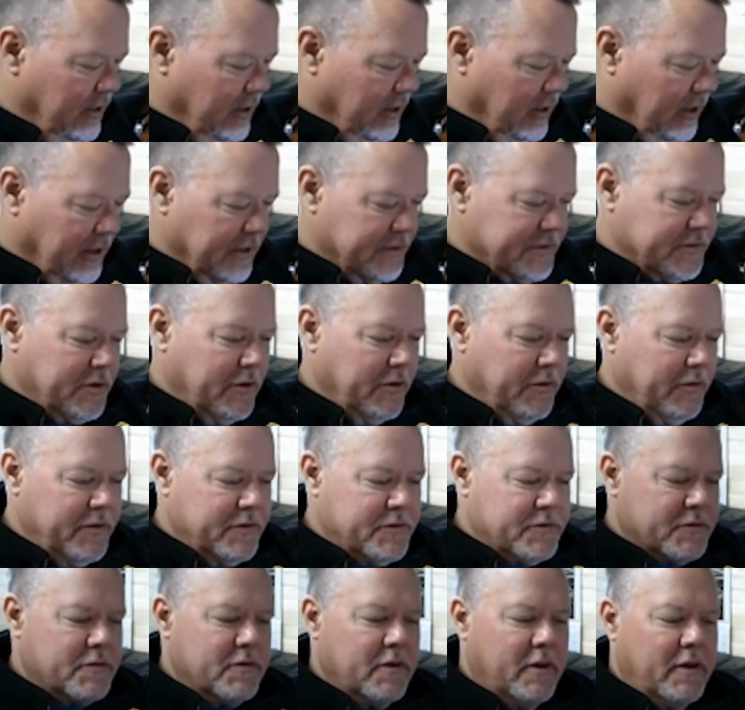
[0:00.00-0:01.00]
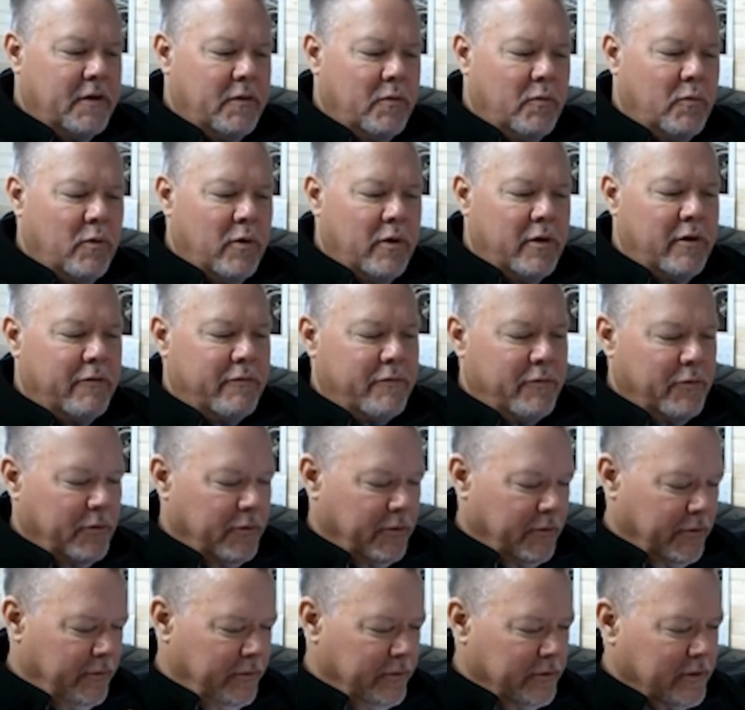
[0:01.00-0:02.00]
Also, this
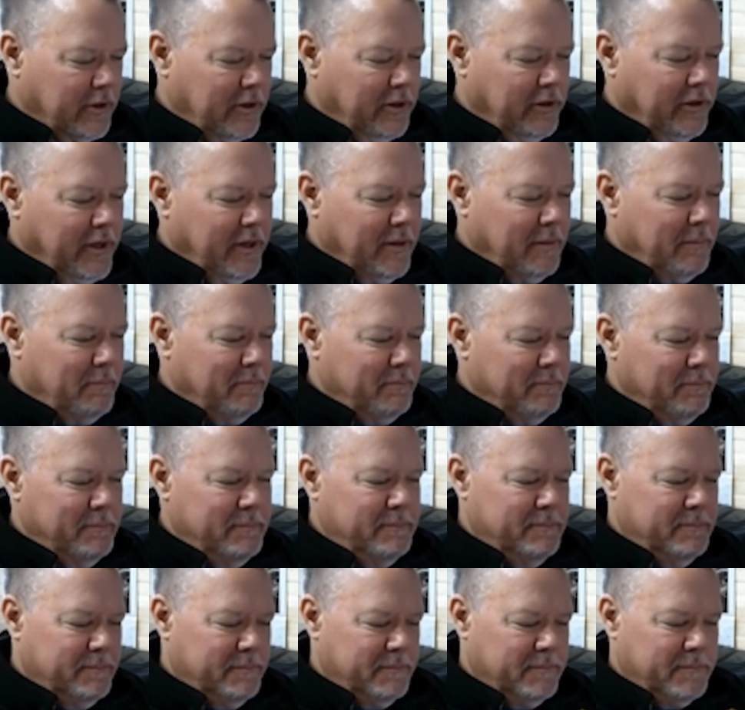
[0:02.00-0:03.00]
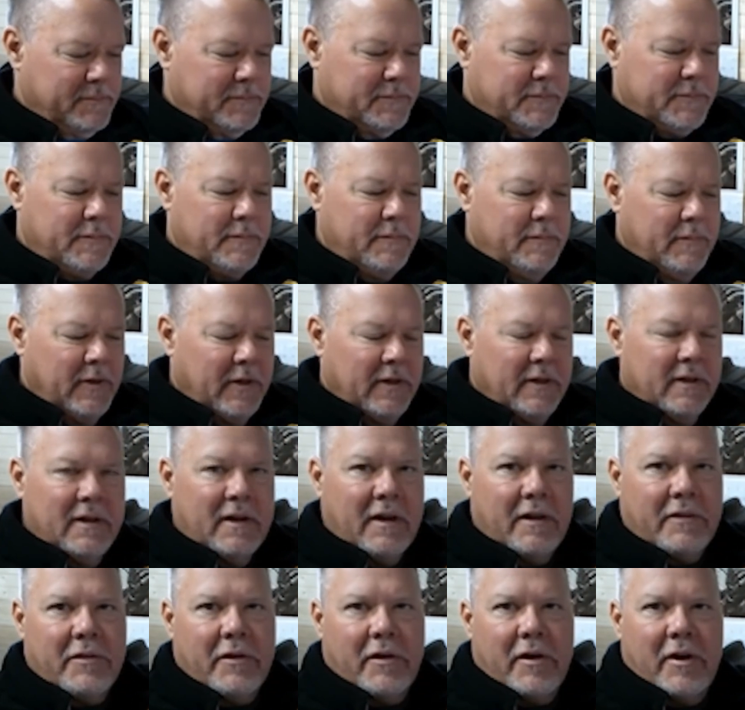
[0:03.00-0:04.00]
wonderful clip
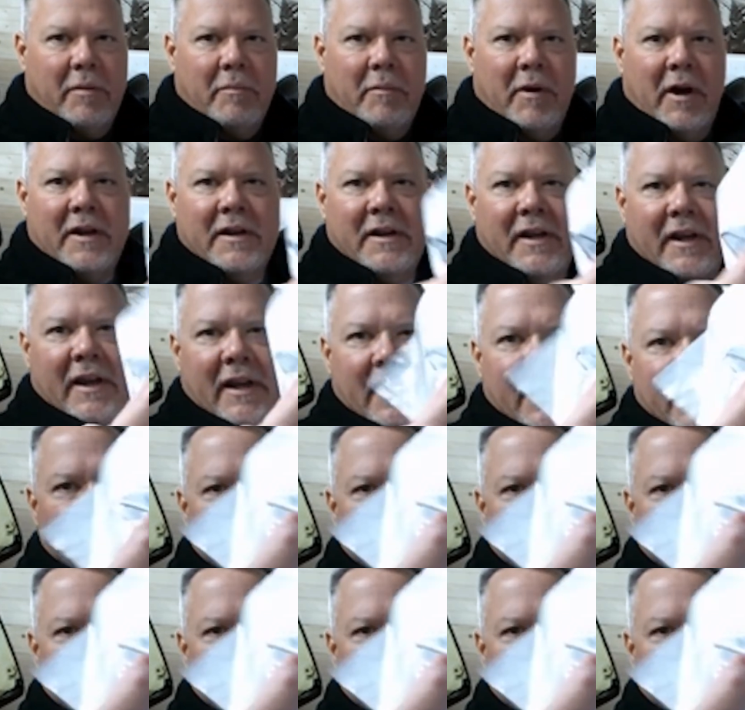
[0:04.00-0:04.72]
I thought I might need